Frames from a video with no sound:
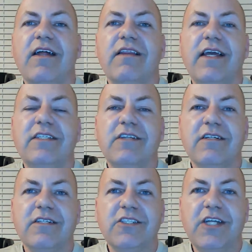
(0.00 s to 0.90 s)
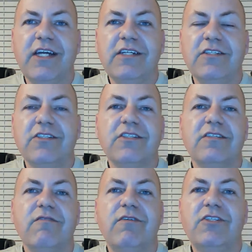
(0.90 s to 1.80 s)
they start to change.
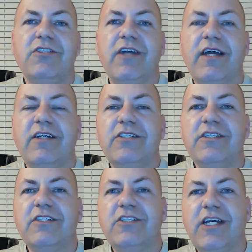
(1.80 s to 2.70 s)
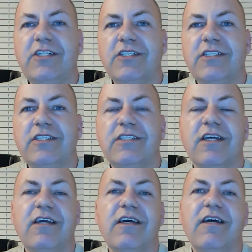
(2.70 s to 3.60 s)
Once your energies changes,
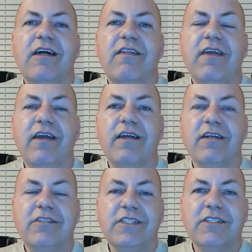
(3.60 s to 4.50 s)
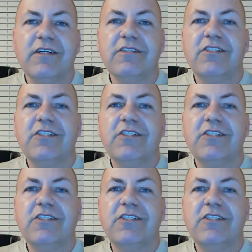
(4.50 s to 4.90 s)
their energy starts